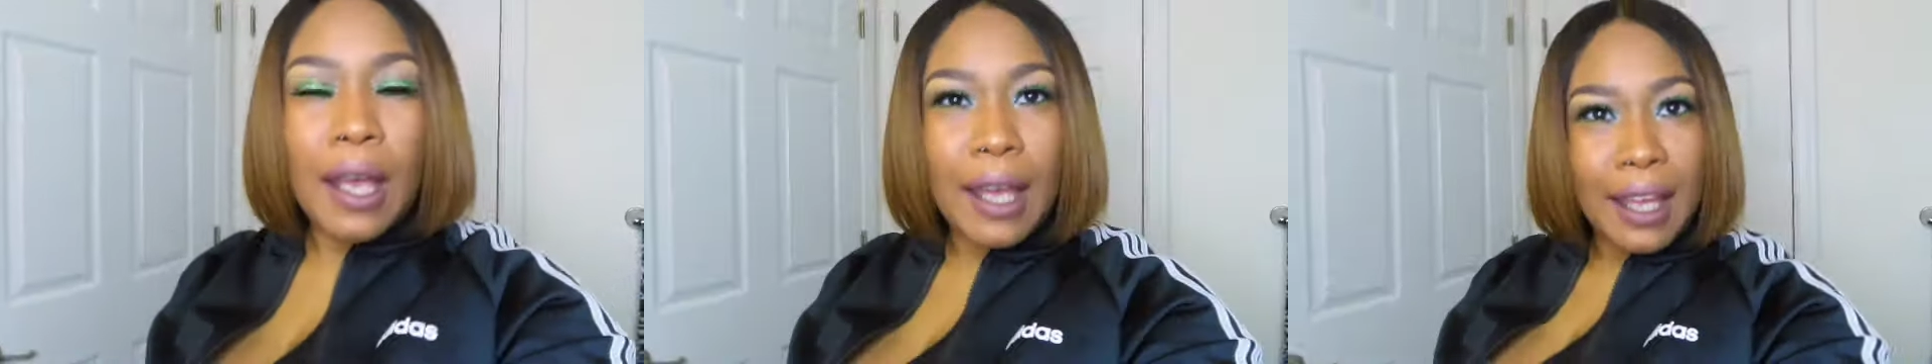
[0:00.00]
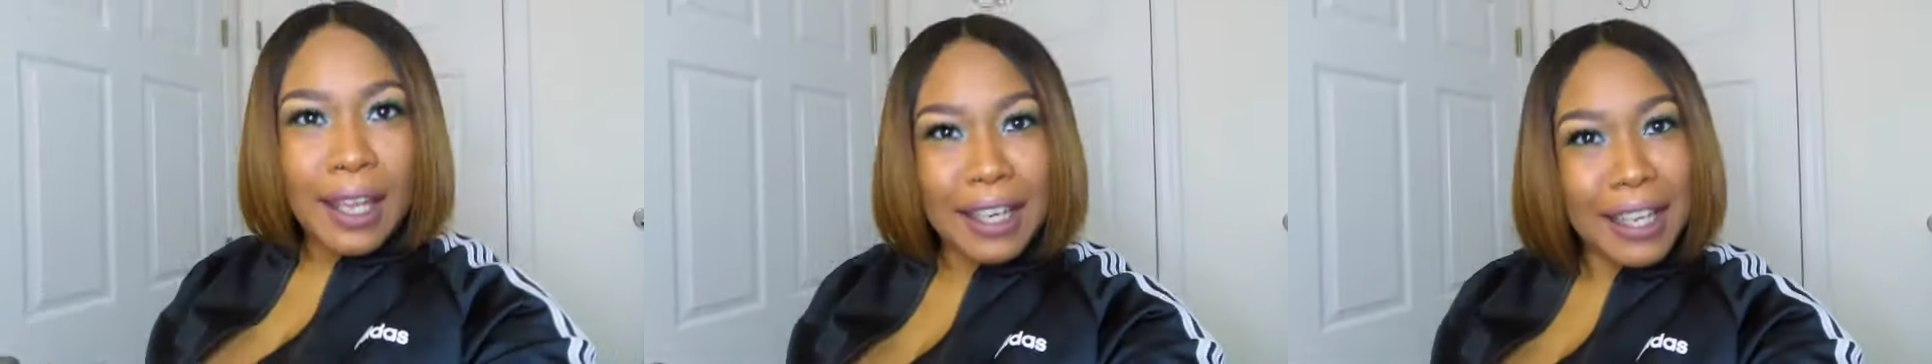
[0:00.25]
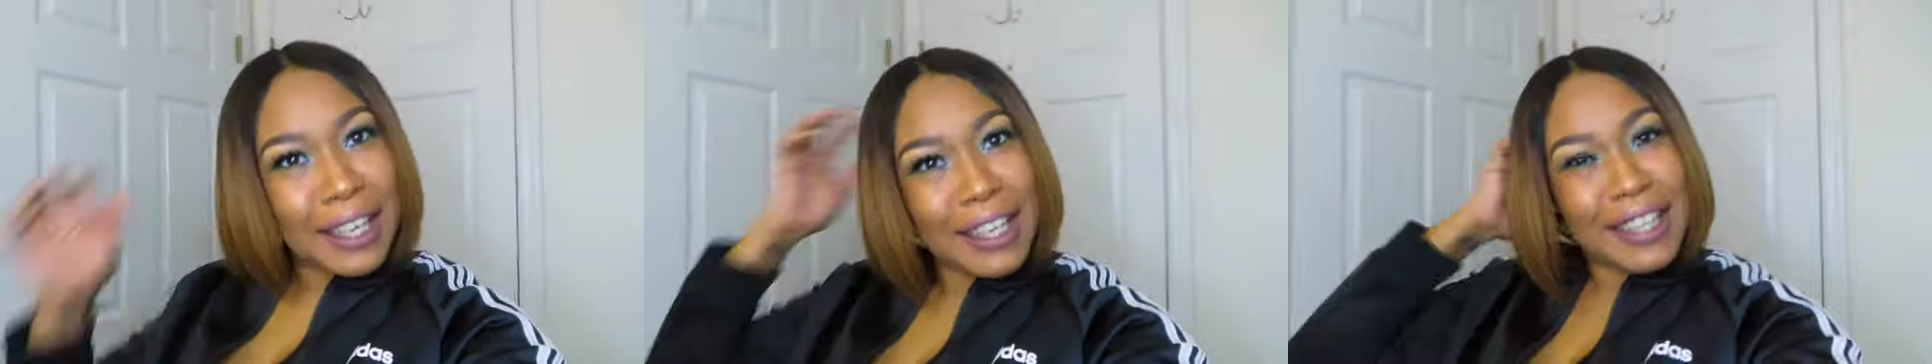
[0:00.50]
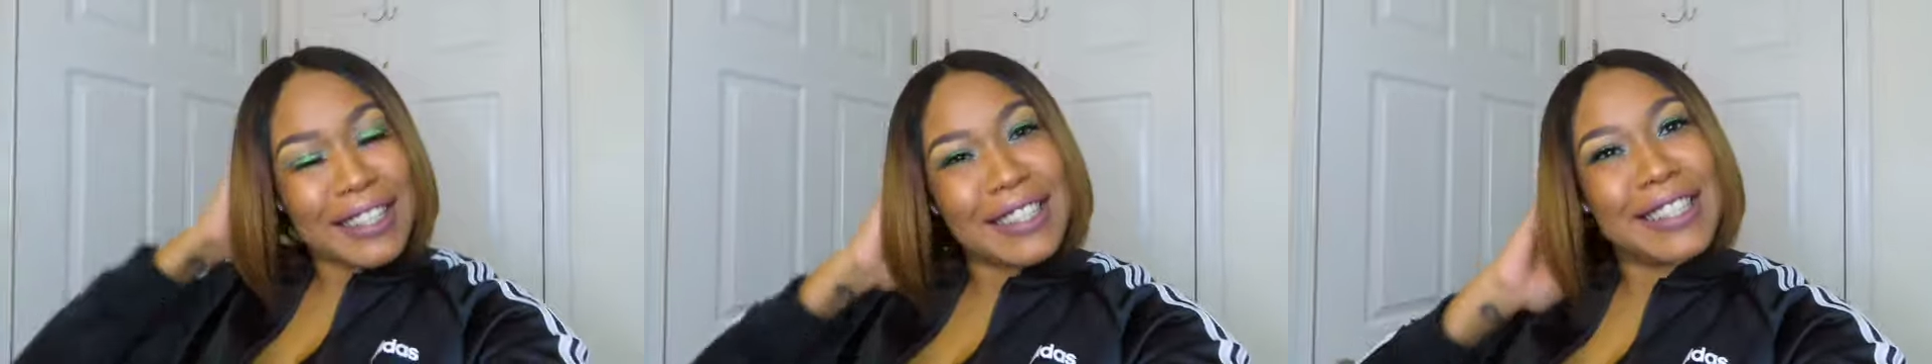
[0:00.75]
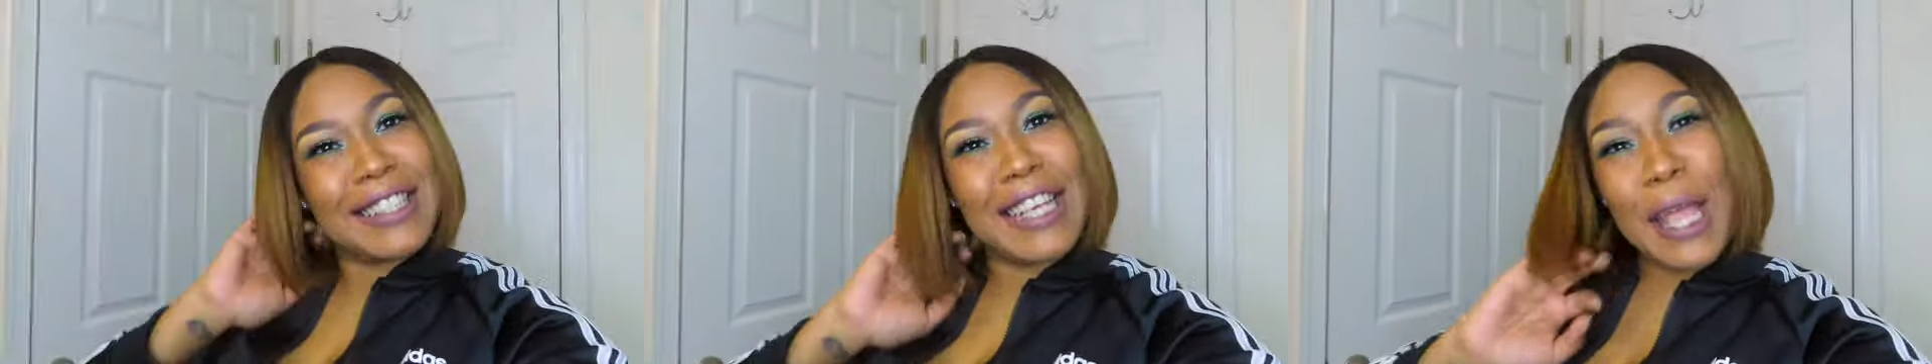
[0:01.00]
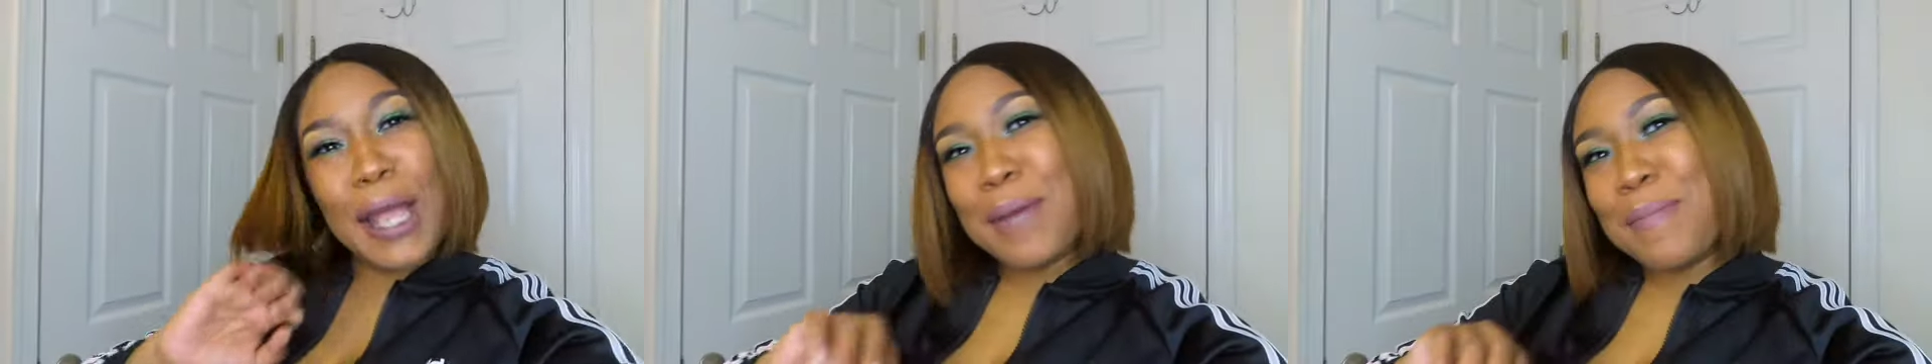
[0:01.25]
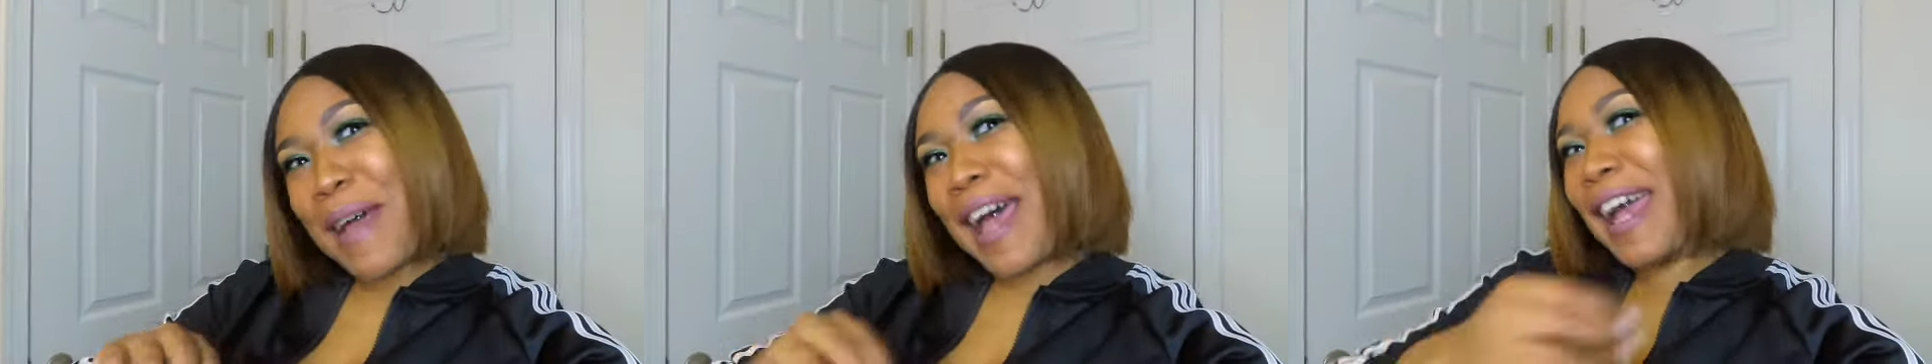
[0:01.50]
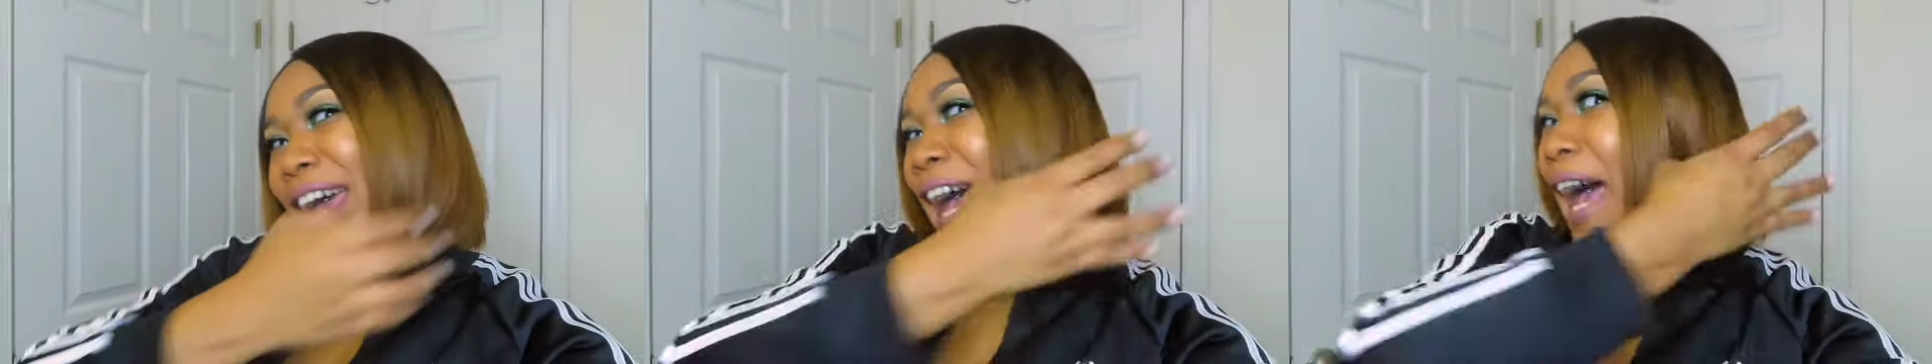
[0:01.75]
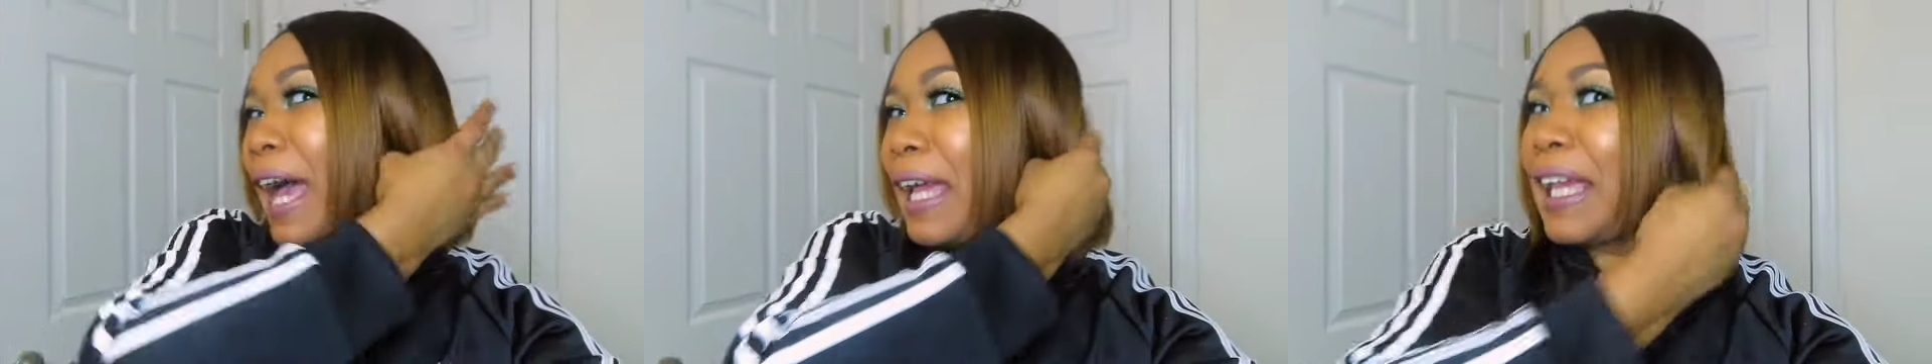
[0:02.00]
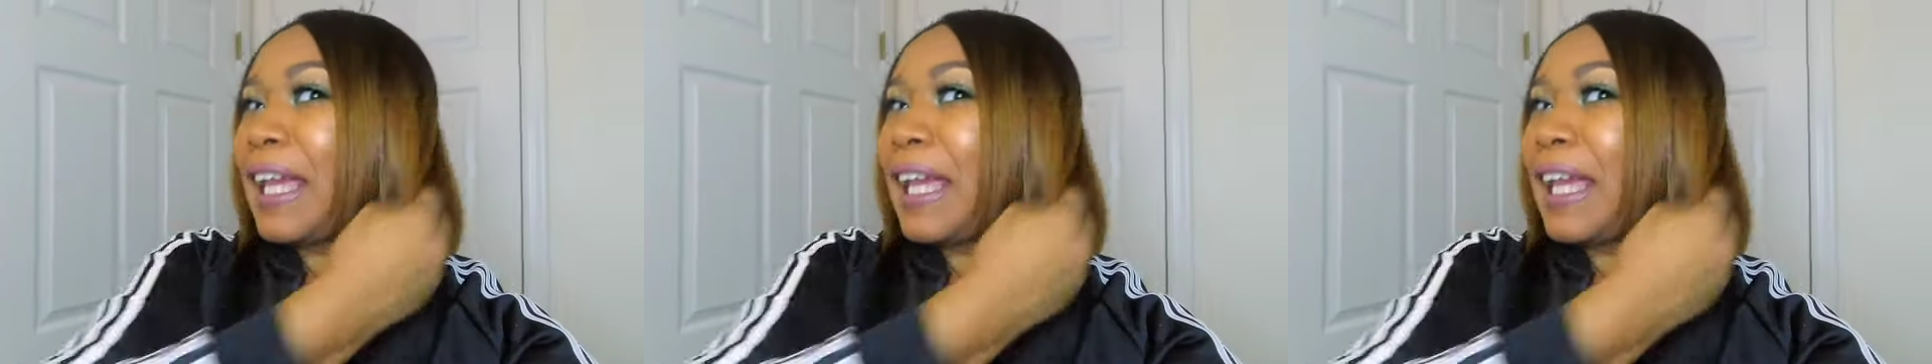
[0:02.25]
And it is slayed by Eye